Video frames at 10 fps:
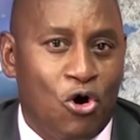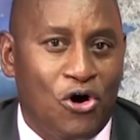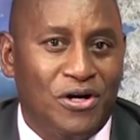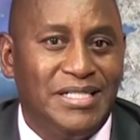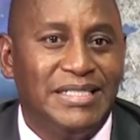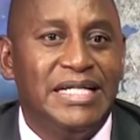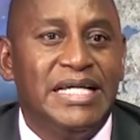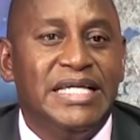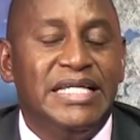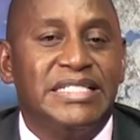God.
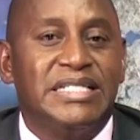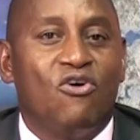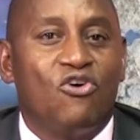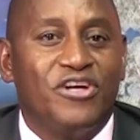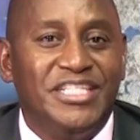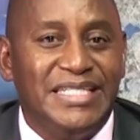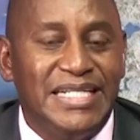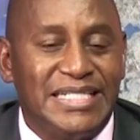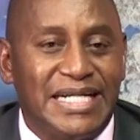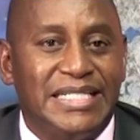He is the
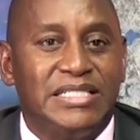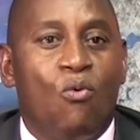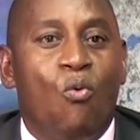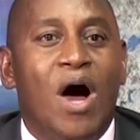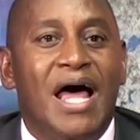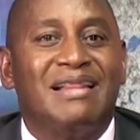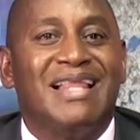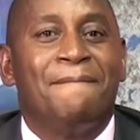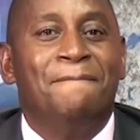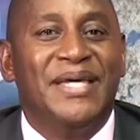originator. He is the
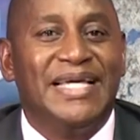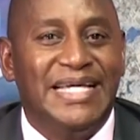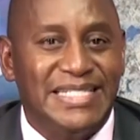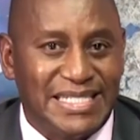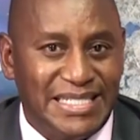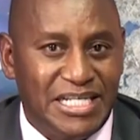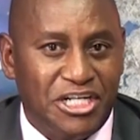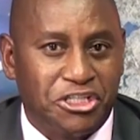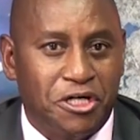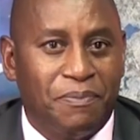one that begins
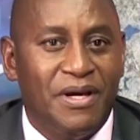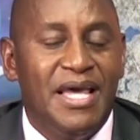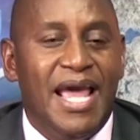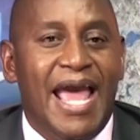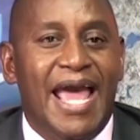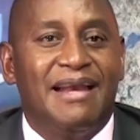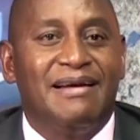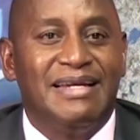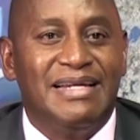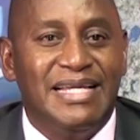leadership,
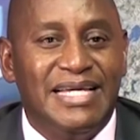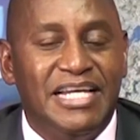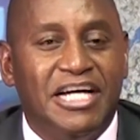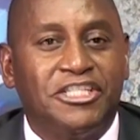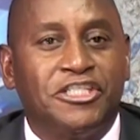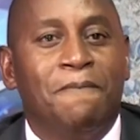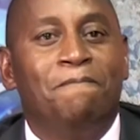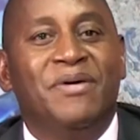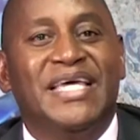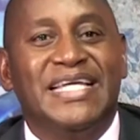and
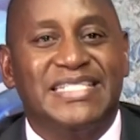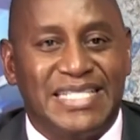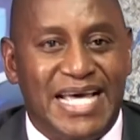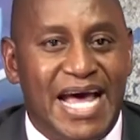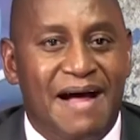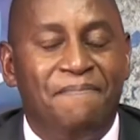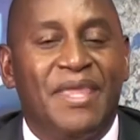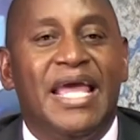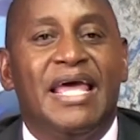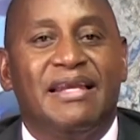leadership begins there,
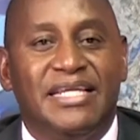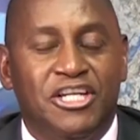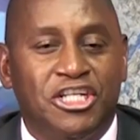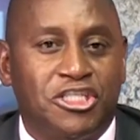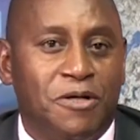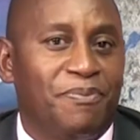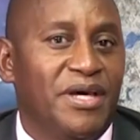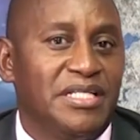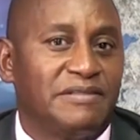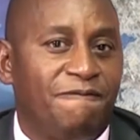and
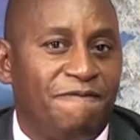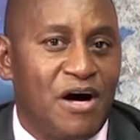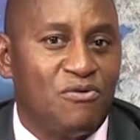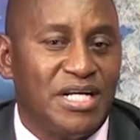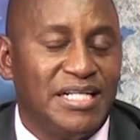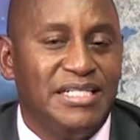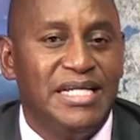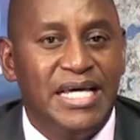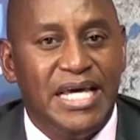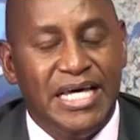leadership is
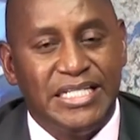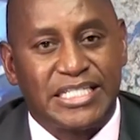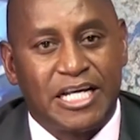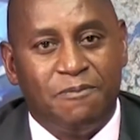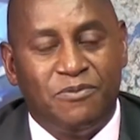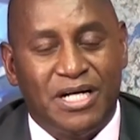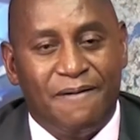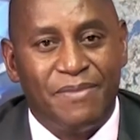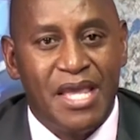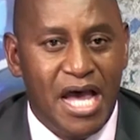founded in
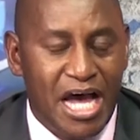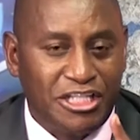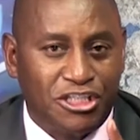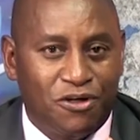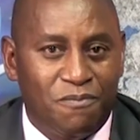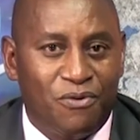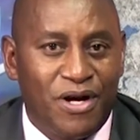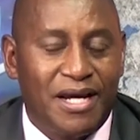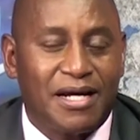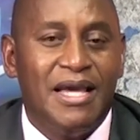Scripture. A short
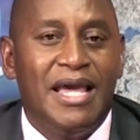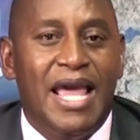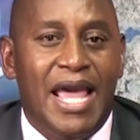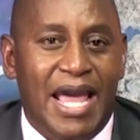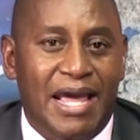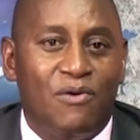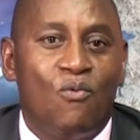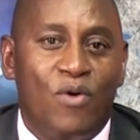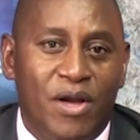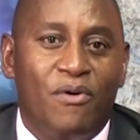break
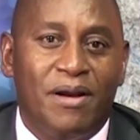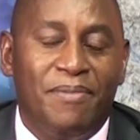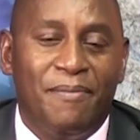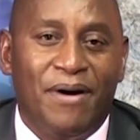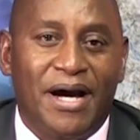and we will be